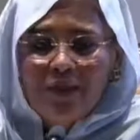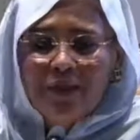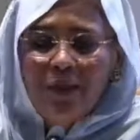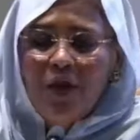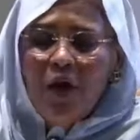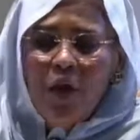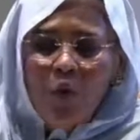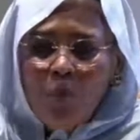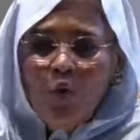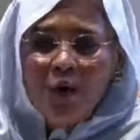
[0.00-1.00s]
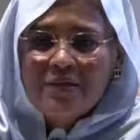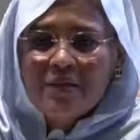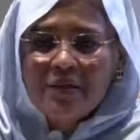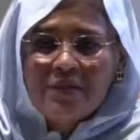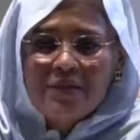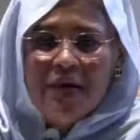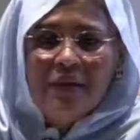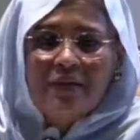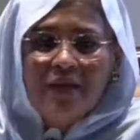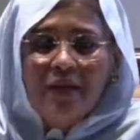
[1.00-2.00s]
We have to reinforce this
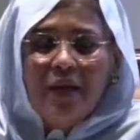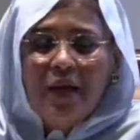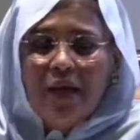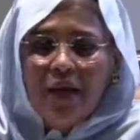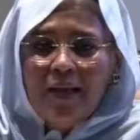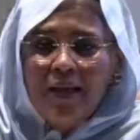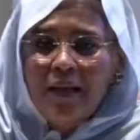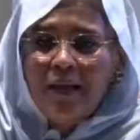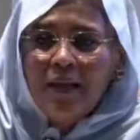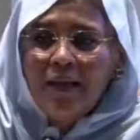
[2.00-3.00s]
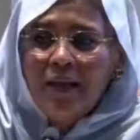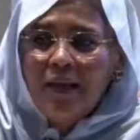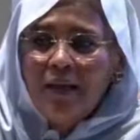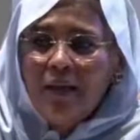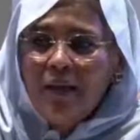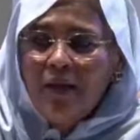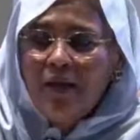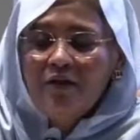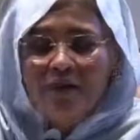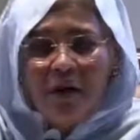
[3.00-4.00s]
relationship, and we have to limit
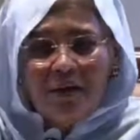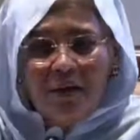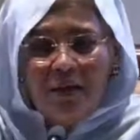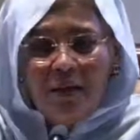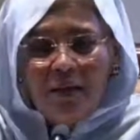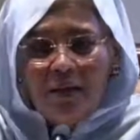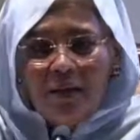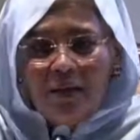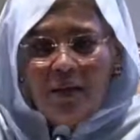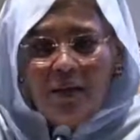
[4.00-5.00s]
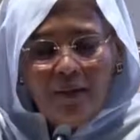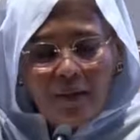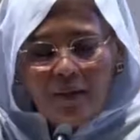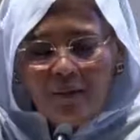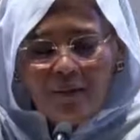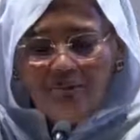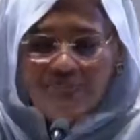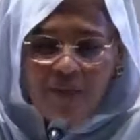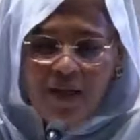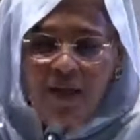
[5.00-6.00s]
such
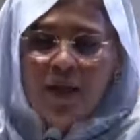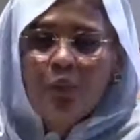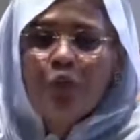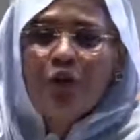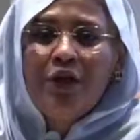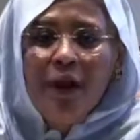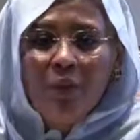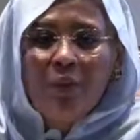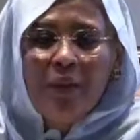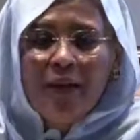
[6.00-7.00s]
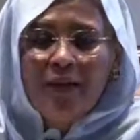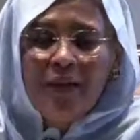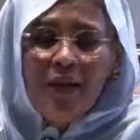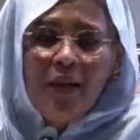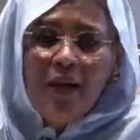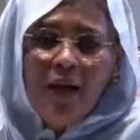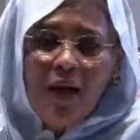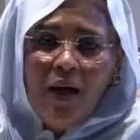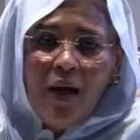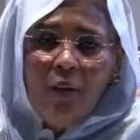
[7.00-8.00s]
ideas that have become
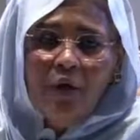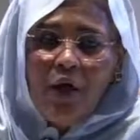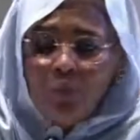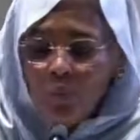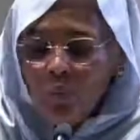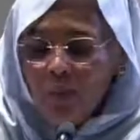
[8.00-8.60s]
obsolete.